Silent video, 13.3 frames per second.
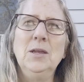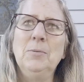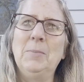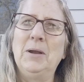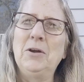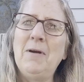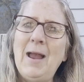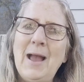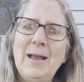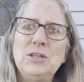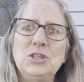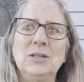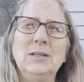my
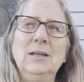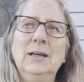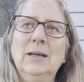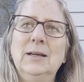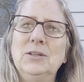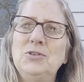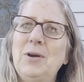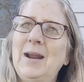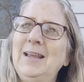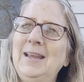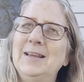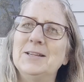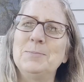garage and try to
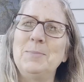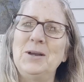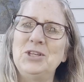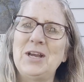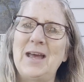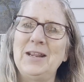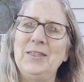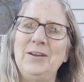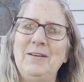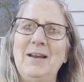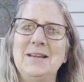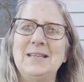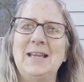get as much out of there
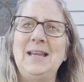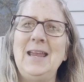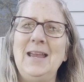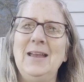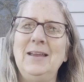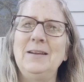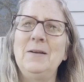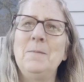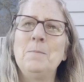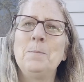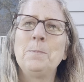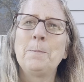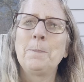as I can.
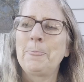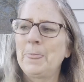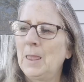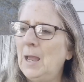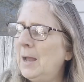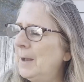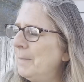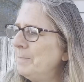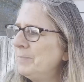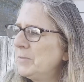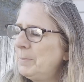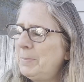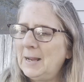
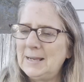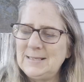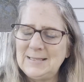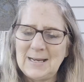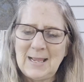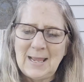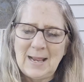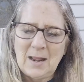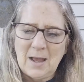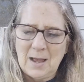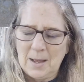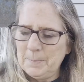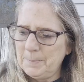But I did hit
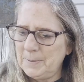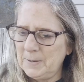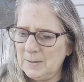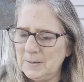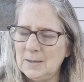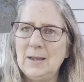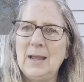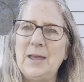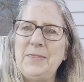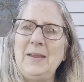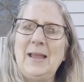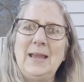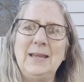up, I
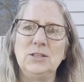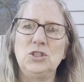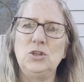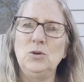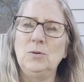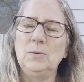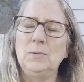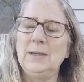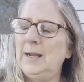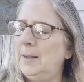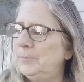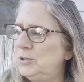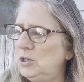think I hit
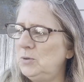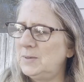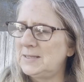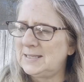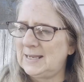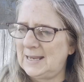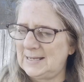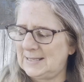up two estate